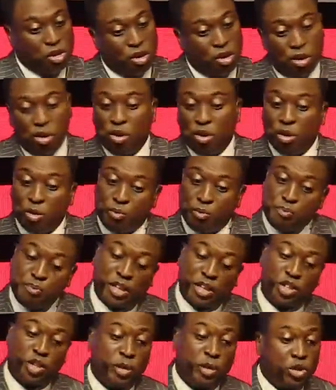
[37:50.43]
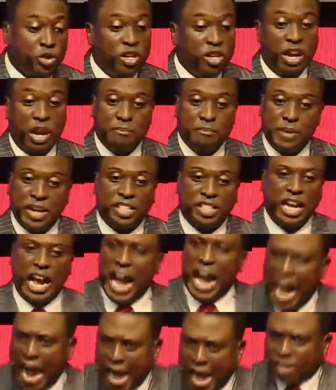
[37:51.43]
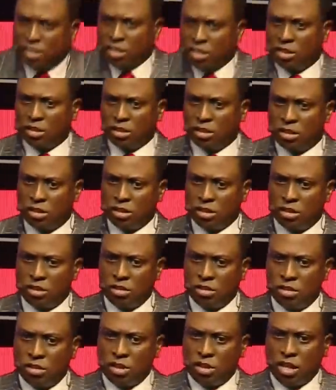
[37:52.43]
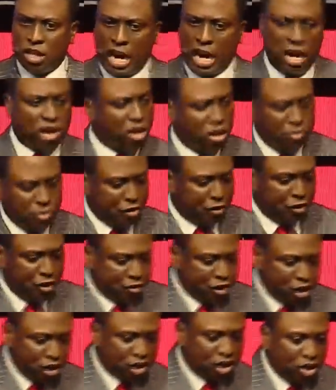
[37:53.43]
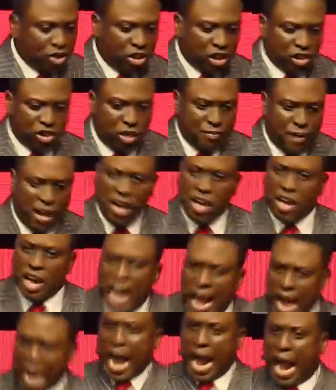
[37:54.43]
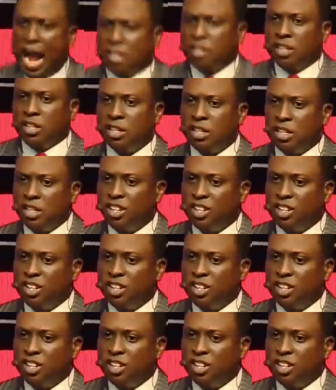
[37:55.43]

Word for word: know, Pastor, we're doing our best." Ah! How come the fifth is still this number? Ah!